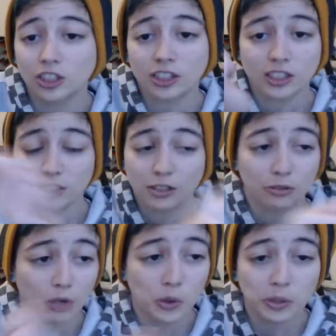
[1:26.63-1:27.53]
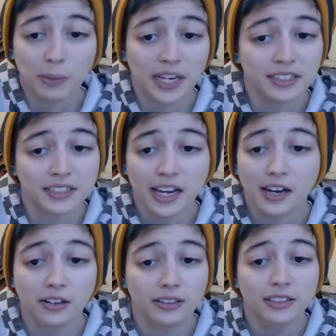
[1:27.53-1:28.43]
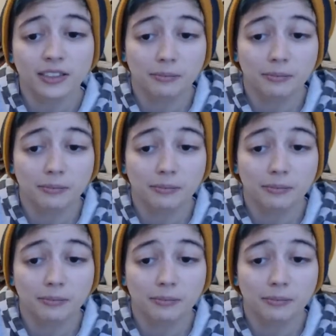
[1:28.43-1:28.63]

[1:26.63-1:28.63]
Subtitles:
Just throw the paint down,